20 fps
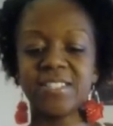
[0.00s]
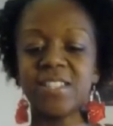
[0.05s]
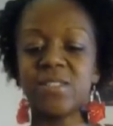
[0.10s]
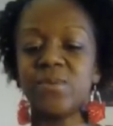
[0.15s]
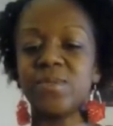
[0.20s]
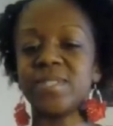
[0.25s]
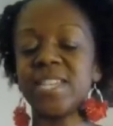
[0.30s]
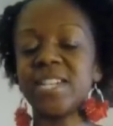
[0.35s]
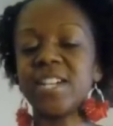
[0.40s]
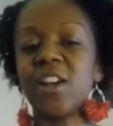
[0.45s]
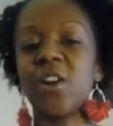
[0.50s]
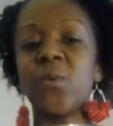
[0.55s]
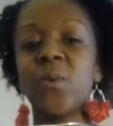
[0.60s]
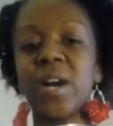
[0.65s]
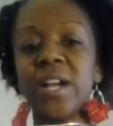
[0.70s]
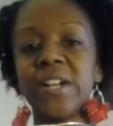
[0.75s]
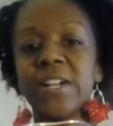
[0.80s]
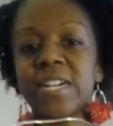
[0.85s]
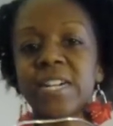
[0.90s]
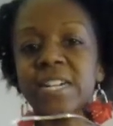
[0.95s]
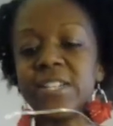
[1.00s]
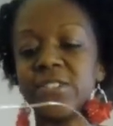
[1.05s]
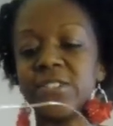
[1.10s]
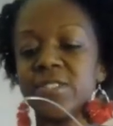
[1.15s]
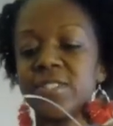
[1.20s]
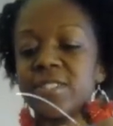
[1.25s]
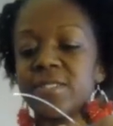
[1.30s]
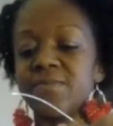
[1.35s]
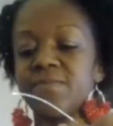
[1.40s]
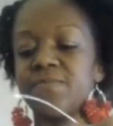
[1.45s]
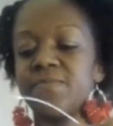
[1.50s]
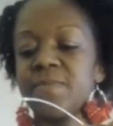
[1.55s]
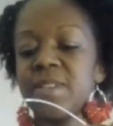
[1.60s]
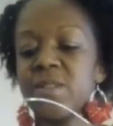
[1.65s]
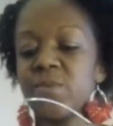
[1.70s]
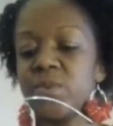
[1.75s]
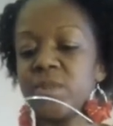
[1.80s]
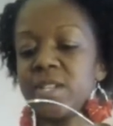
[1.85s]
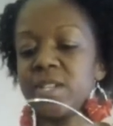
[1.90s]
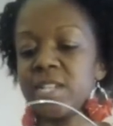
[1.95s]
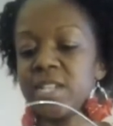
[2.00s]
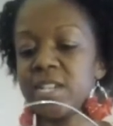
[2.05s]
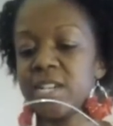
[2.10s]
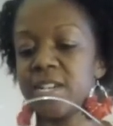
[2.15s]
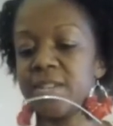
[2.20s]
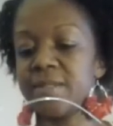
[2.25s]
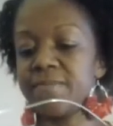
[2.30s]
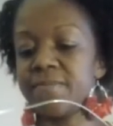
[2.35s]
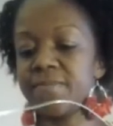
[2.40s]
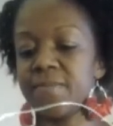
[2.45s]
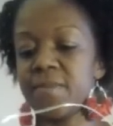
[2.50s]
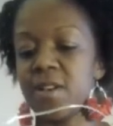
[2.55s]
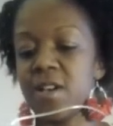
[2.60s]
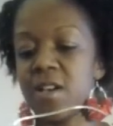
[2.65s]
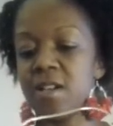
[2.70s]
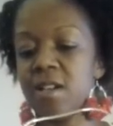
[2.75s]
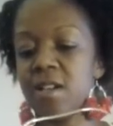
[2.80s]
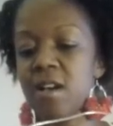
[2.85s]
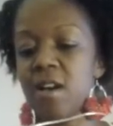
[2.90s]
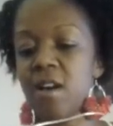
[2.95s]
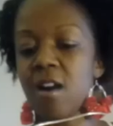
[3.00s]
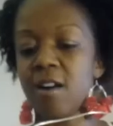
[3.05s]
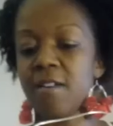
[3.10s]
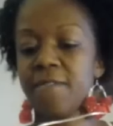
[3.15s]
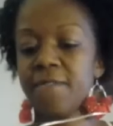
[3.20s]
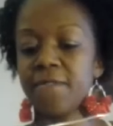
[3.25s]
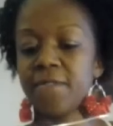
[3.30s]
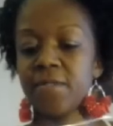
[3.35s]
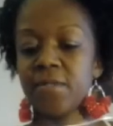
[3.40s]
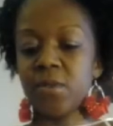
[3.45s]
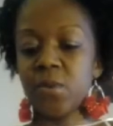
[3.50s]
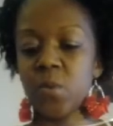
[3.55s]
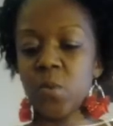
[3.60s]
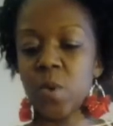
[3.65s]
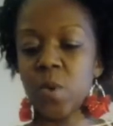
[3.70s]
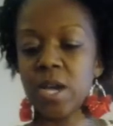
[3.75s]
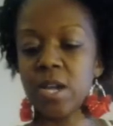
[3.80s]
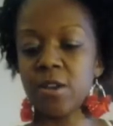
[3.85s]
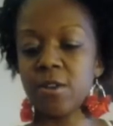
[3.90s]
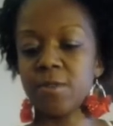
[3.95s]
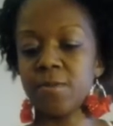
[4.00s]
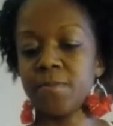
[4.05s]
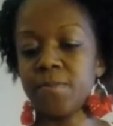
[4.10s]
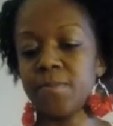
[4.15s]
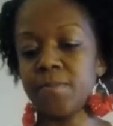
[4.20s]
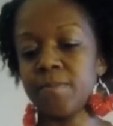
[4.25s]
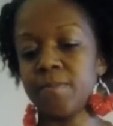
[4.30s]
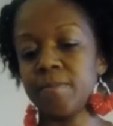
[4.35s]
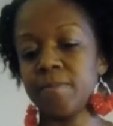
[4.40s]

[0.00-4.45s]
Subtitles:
So then we'll take our wire cutters and we're going to cut off the wire.